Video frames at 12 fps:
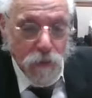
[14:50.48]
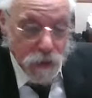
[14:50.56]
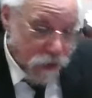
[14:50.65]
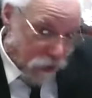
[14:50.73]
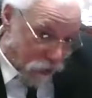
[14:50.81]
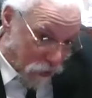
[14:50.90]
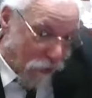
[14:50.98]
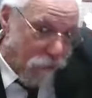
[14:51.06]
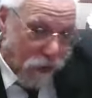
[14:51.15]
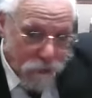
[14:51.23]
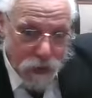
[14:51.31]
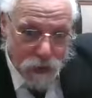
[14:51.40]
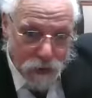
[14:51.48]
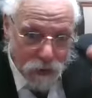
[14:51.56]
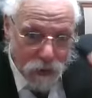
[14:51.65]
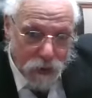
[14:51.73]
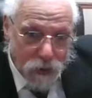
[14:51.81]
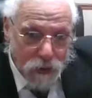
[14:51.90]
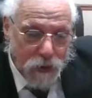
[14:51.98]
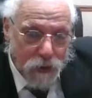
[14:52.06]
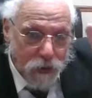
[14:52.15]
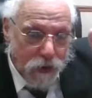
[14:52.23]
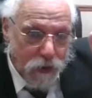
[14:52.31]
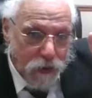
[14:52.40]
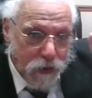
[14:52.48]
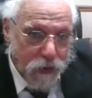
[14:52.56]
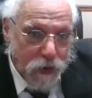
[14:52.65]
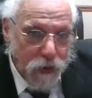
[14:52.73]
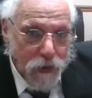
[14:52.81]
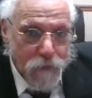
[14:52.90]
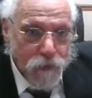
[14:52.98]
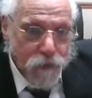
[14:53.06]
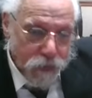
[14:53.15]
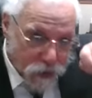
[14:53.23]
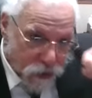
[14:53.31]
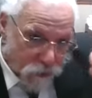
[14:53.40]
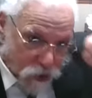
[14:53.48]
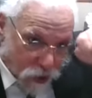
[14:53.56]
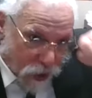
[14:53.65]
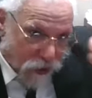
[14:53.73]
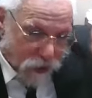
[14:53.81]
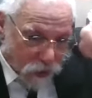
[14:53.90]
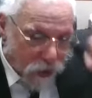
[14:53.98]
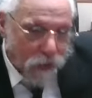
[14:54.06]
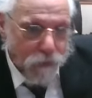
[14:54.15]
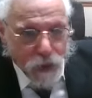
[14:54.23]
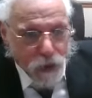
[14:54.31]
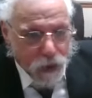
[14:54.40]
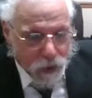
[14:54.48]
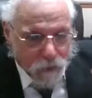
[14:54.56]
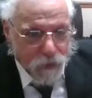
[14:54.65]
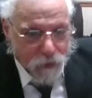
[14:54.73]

which the Rambam in in in Pirush Mishnais elaborated on.